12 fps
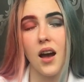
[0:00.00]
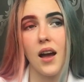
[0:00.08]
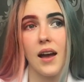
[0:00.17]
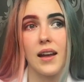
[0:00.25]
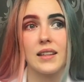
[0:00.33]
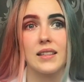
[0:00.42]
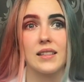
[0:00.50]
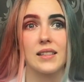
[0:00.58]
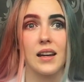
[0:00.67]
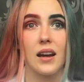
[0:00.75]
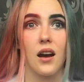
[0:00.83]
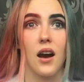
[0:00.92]
And
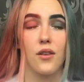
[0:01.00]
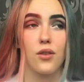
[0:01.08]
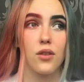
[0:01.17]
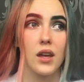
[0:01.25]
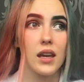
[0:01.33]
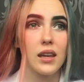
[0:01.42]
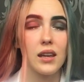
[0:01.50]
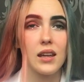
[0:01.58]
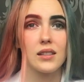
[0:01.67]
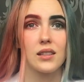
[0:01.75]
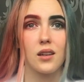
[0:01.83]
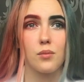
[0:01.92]
I think
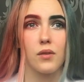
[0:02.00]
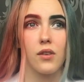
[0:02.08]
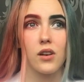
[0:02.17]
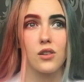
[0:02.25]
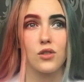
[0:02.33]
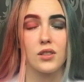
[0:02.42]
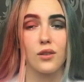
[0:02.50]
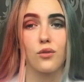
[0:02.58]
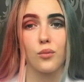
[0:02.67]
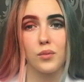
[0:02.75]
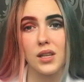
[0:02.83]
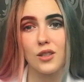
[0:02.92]
it's going to be very interesting
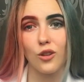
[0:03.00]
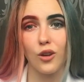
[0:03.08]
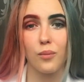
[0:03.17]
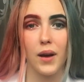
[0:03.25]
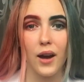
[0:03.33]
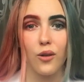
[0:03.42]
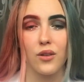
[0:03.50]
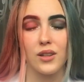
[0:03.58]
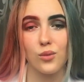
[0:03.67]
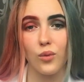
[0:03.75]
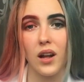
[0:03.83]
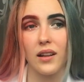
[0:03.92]
for me to look back on
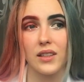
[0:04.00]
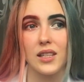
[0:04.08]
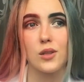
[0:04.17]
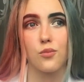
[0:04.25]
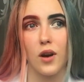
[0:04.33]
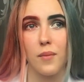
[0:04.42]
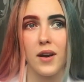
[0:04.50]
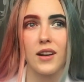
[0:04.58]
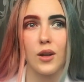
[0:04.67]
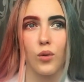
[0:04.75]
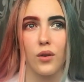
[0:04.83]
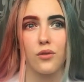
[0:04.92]
as well. This is
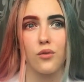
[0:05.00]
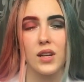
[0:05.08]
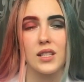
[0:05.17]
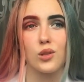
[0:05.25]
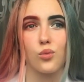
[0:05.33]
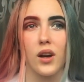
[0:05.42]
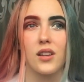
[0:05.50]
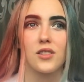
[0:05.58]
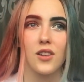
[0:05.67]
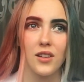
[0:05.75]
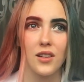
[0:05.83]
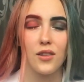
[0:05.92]
primarily one of the reasons why I
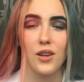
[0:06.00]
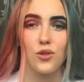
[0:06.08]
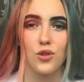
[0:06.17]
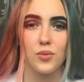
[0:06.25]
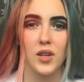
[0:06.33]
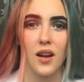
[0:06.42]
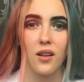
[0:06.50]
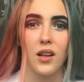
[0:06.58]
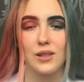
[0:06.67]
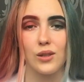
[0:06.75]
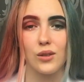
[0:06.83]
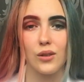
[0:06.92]
started the YouTube channel,
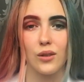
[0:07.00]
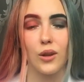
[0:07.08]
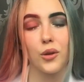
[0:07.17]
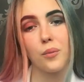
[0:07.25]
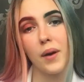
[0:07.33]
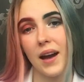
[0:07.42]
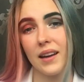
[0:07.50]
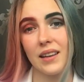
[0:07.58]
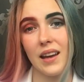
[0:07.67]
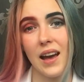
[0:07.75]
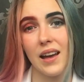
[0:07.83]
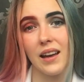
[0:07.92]
to look
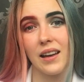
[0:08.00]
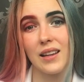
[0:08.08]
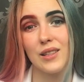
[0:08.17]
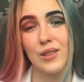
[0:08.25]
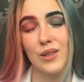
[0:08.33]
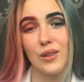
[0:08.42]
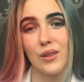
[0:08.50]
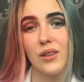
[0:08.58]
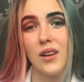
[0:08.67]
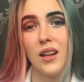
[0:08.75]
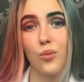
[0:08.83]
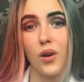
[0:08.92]
back into
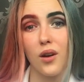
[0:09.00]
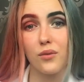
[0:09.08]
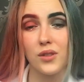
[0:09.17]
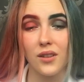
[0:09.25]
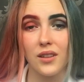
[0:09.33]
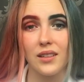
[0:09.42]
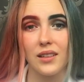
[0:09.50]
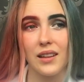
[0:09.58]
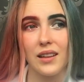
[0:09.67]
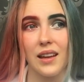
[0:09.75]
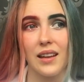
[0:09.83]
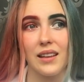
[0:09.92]
what I've done,
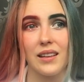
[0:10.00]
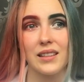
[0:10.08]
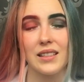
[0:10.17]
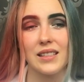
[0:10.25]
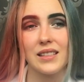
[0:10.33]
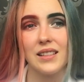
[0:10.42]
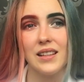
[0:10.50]
and